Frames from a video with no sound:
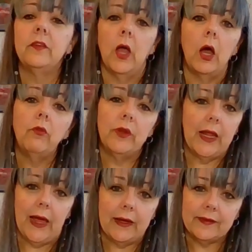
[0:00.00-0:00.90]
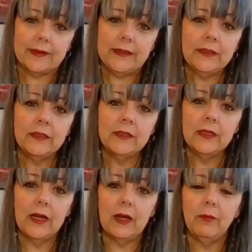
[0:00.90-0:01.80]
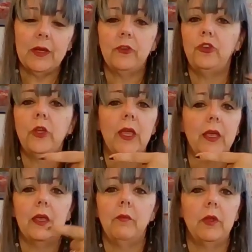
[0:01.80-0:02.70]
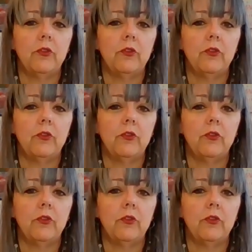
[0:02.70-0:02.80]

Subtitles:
is not relaxing. I mean, because you can't get